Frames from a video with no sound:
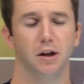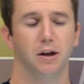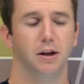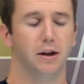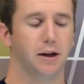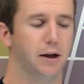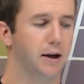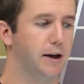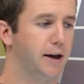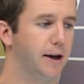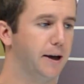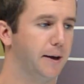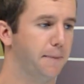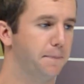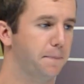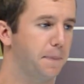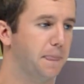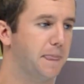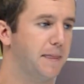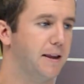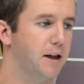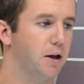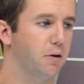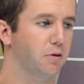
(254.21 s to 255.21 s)

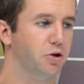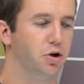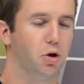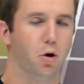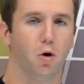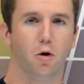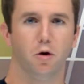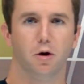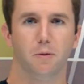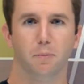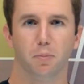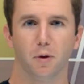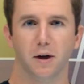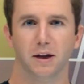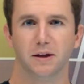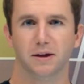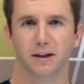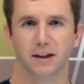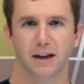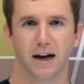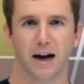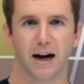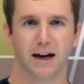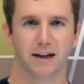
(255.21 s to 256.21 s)
It's hard to break the
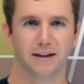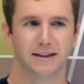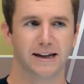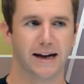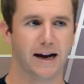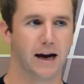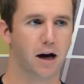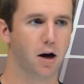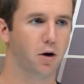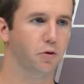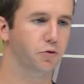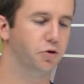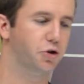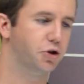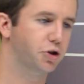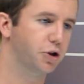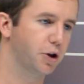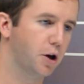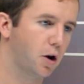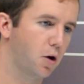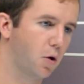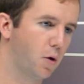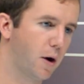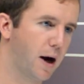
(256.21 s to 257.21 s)
guy down,
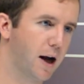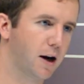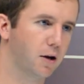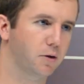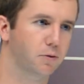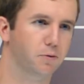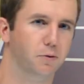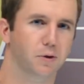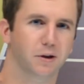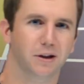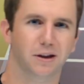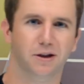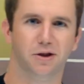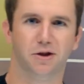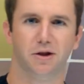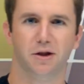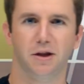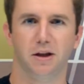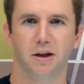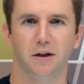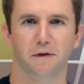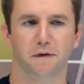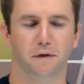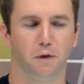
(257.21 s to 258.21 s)
so I don't really
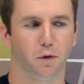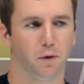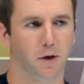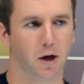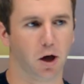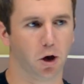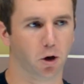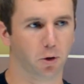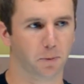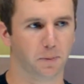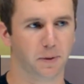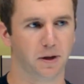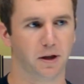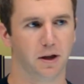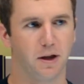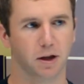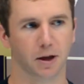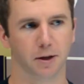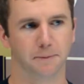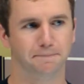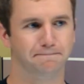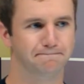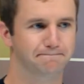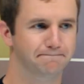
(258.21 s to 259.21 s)
see Ferrer
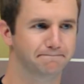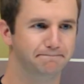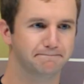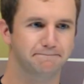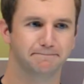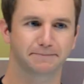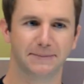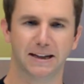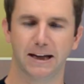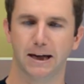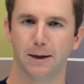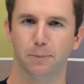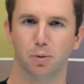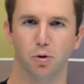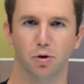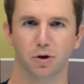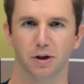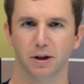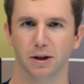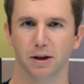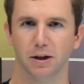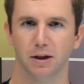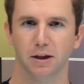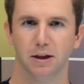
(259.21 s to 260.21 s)
being able
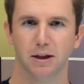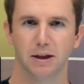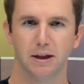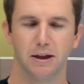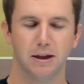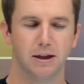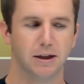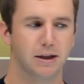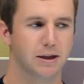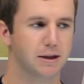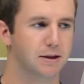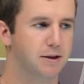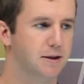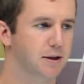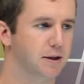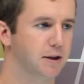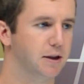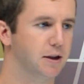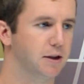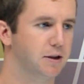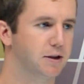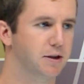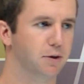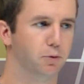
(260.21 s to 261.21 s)
to
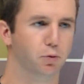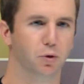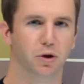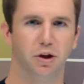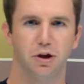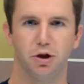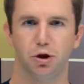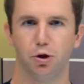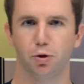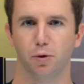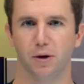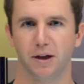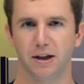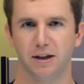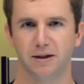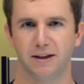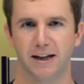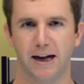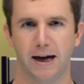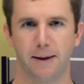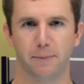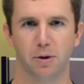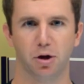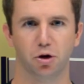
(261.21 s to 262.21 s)
really do any
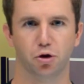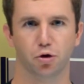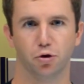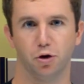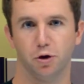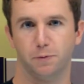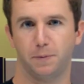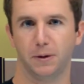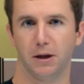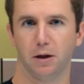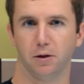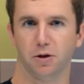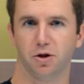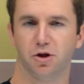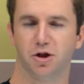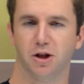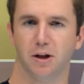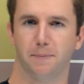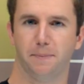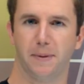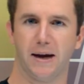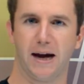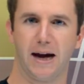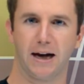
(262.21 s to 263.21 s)
damage or just be able to
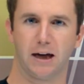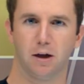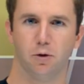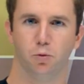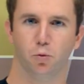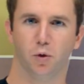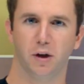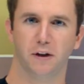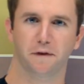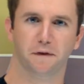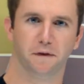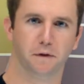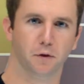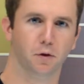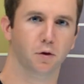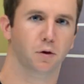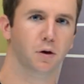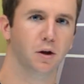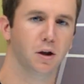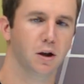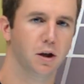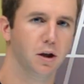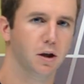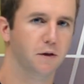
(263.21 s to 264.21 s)
sit back and wait for
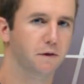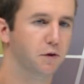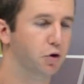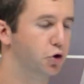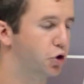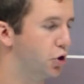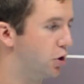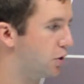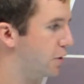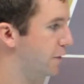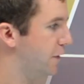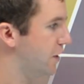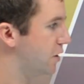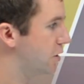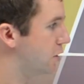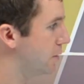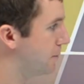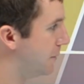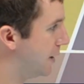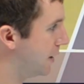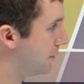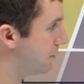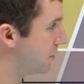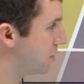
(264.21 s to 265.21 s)
Djokovic to
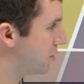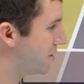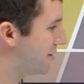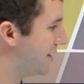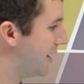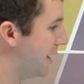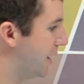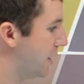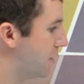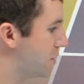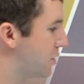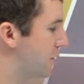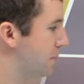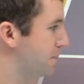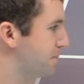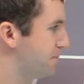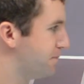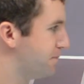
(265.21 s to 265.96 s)
make mistakes.